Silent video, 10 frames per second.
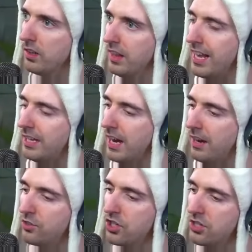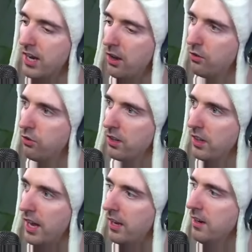late, guys. She scales for the
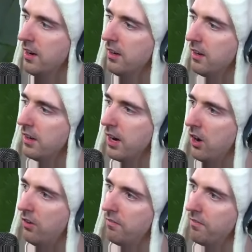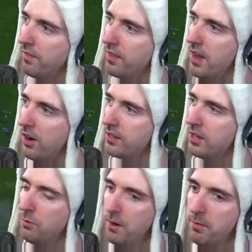late. You know, now I
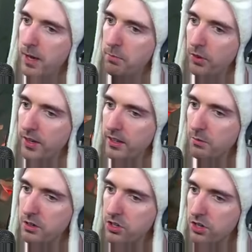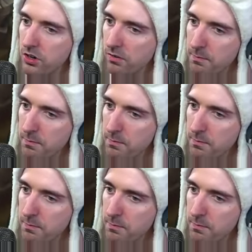see why people think that we should nerf